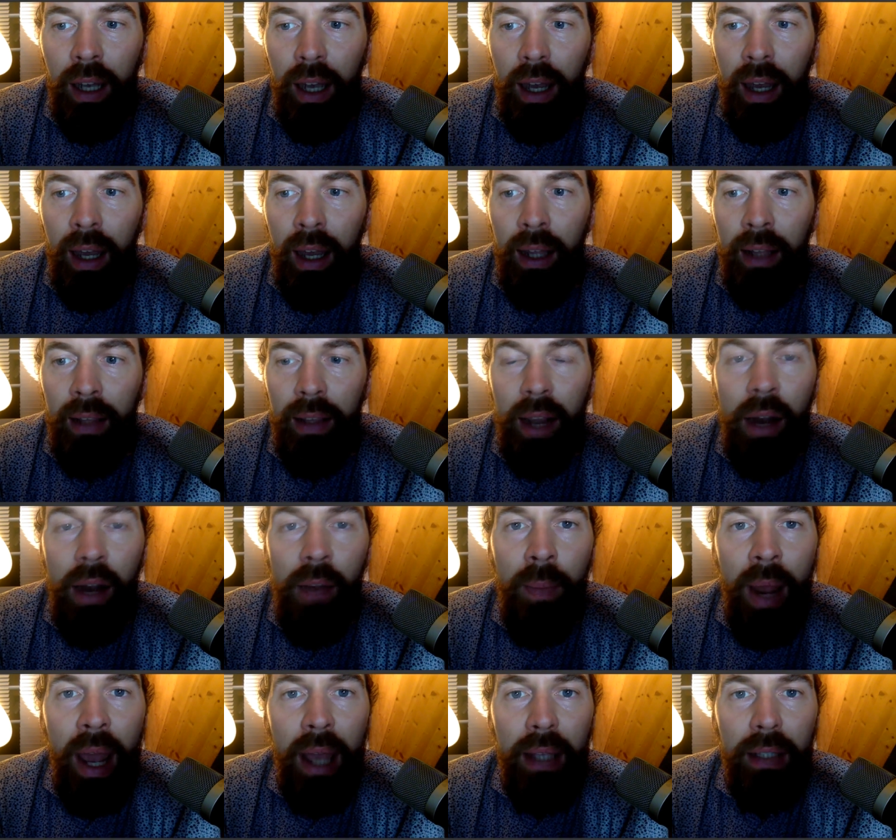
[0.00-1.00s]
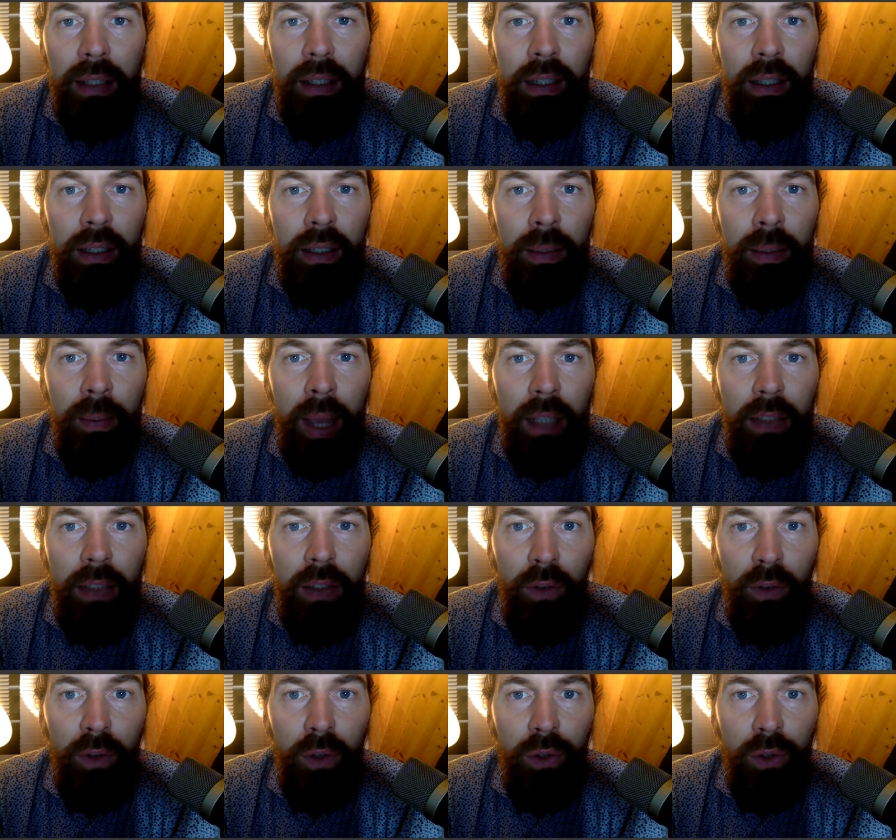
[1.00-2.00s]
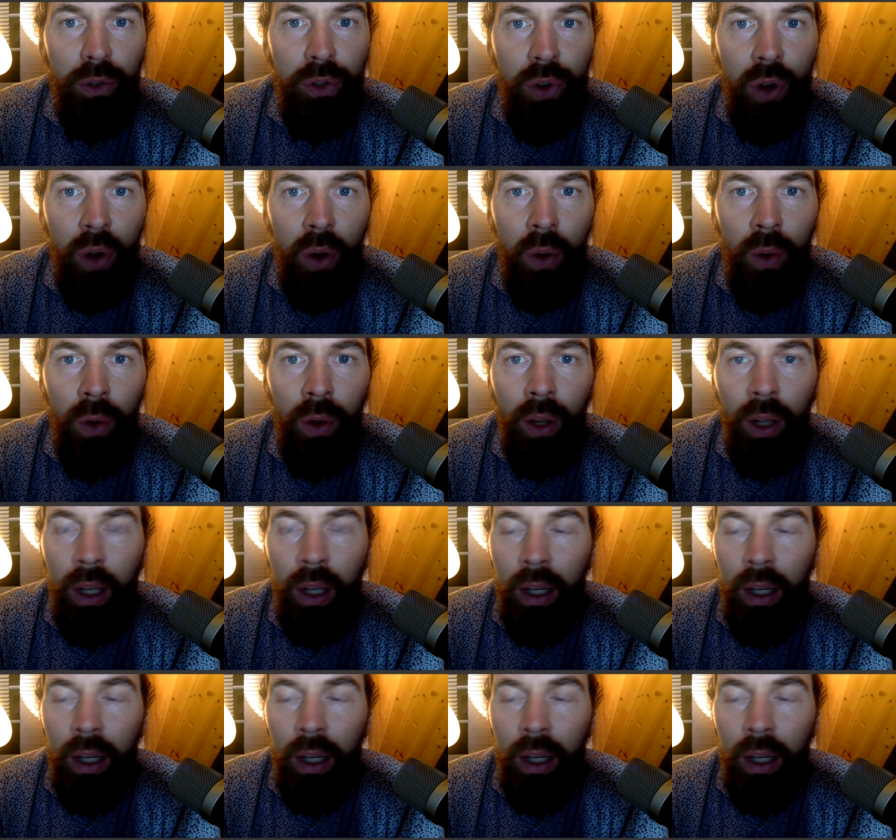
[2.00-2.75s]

and their mask is the mask of control.